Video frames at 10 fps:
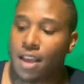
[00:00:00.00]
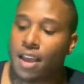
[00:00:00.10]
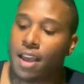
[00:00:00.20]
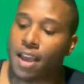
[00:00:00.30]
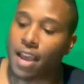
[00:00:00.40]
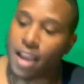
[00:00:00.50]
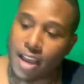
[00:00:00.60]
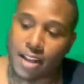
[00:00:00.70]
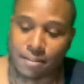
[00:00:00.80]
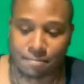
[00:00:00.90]

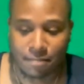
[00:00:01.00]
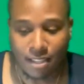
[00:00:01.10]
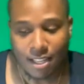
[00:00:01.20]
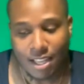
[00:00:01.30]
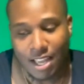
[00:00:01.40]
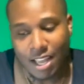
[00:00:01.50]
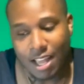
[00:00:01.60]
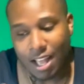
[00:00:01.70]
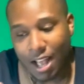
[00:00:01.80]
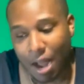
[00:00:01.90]
And
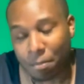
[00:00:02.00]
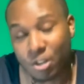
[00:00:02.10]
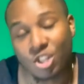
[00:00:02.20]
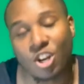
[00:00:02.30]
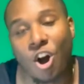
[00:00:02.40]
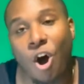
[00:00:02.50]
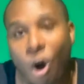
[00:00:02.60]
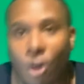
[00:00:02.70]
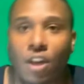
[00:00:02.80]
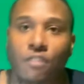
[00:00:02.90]
I appreciate all
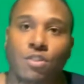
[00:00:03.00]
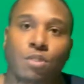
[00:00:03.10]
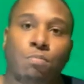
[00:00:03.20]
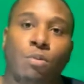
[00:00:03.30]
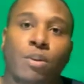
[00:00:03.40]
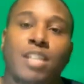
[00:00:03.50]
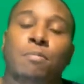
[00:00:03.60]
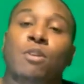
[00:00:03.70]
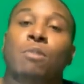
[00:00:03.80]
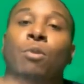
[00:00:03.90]
y'all for support. It's been
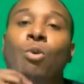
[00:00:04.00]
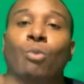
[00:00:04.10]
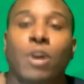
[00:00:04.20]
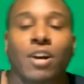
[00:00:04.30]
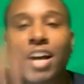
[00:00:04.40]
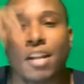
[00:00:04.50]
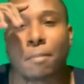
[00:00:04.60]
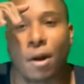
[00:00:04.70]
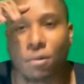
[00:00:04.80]
your boy Will, and I'm out.